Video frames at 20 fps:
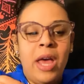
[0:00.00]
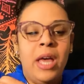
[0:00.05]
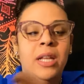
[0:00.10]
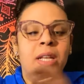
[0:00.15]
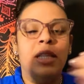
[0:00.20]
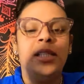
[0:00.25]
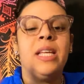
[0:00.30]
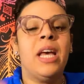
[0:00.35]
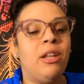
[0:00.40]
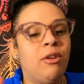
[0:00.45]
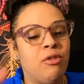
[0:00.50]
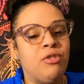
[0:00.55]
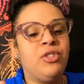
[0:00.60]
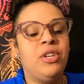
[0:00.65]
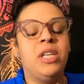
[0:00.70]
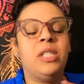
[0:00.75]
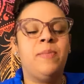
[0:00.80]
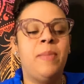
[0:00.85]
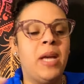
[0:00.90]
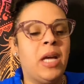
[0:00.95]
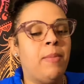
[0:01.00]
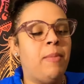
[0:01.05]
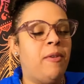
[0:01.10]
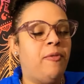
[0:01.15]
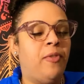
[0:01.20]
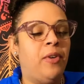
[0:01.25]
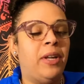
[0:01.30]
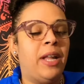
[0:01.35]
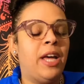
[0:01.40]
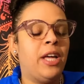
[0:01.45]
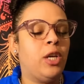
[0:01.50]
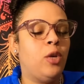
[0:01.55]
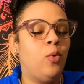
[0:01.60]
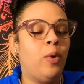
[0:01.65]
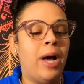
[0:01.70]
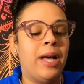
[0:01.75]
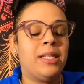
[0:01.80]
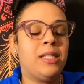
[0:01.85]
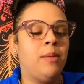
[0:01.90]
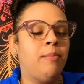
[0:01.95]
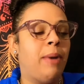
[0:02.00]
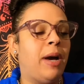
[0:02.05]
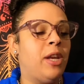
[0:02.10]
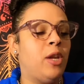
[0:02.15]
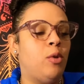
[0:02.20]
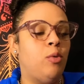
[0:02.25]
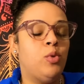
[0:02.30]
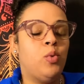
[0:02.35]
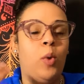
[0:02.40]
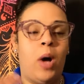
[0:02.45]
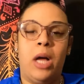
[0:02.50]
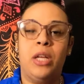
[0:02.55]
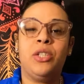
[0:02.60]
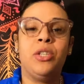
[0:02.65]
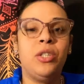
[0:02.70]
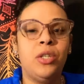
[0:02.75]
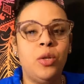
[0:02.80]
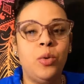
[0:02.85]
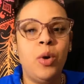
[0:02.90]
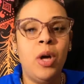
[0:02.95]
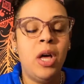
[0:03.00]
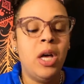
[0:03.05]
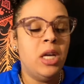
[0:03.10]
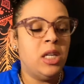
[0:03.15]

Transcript: This energy is making me feel like you got somebody who's watching you,